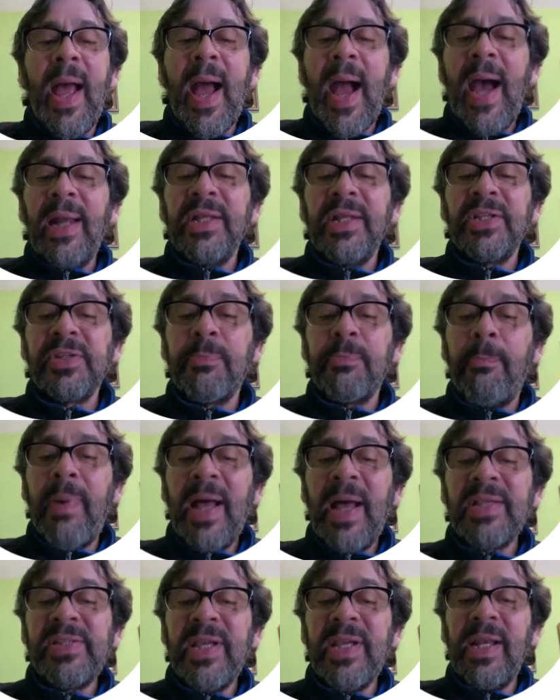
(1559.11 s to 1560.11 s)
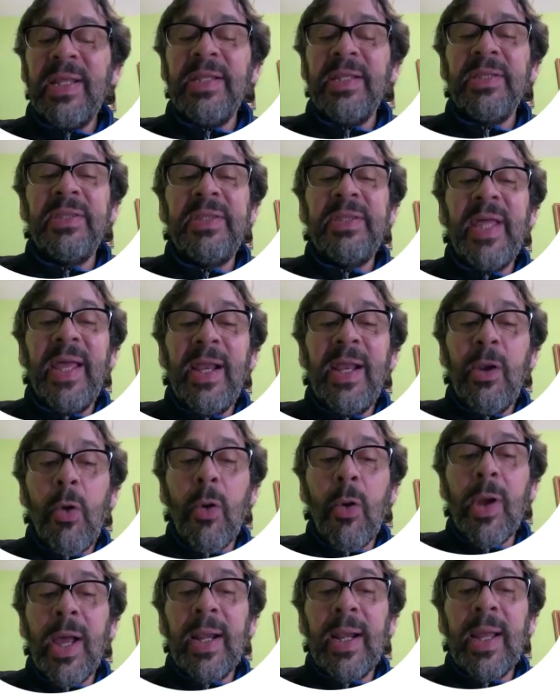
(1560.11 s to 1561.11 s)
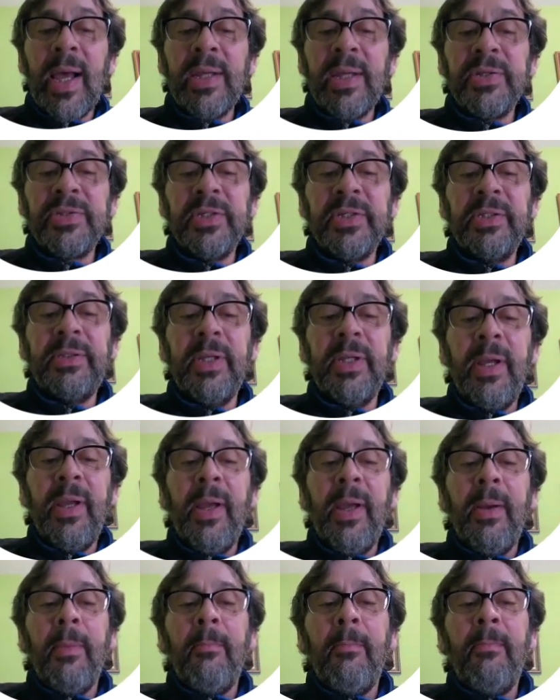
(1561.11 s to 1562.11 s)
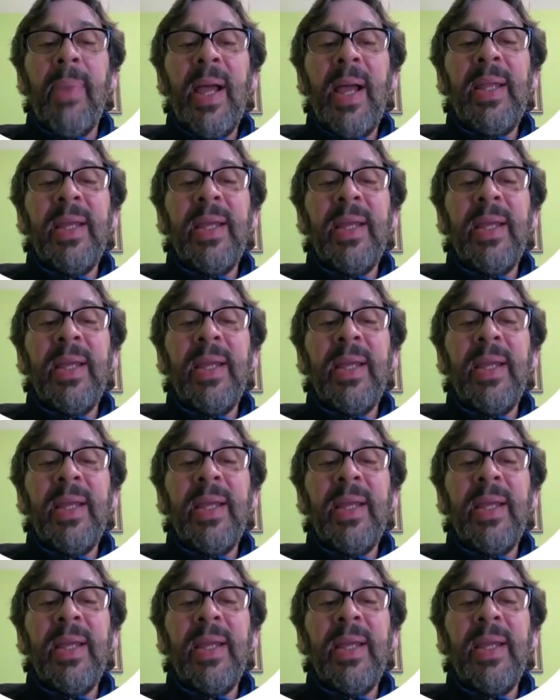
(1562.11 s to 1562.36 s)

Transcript: are spatially delocalized by